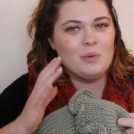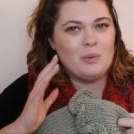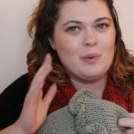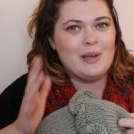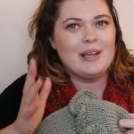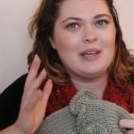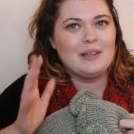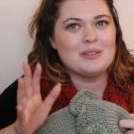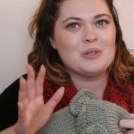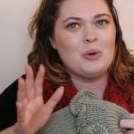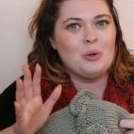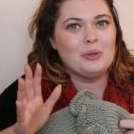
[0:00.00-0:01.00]
when it
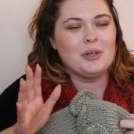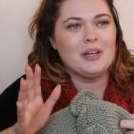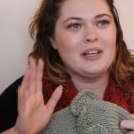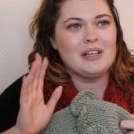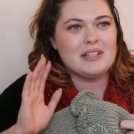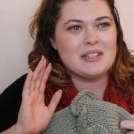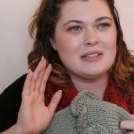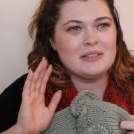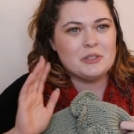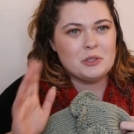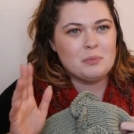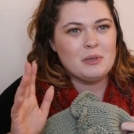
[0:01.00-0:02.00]
gets colder. It is a
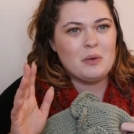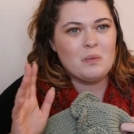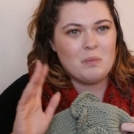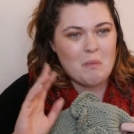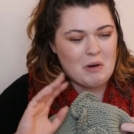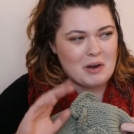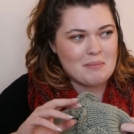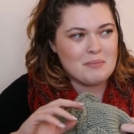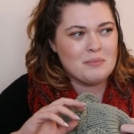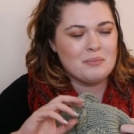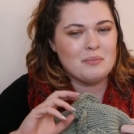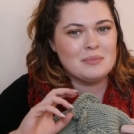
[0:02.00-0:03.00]
little bit
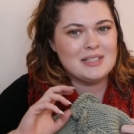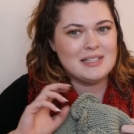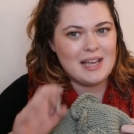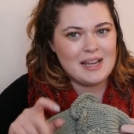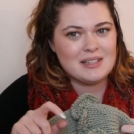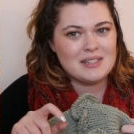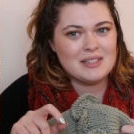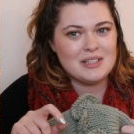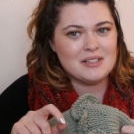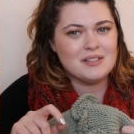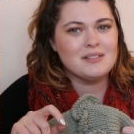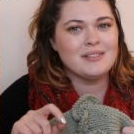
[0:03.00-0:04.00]
warm today
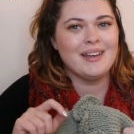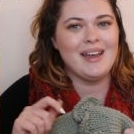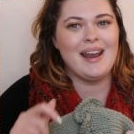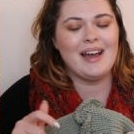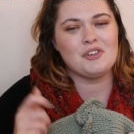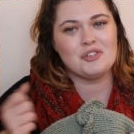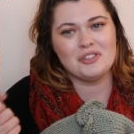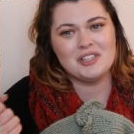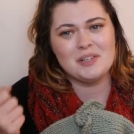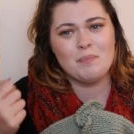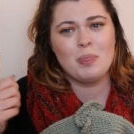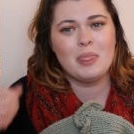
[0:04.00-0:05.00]
still, and actually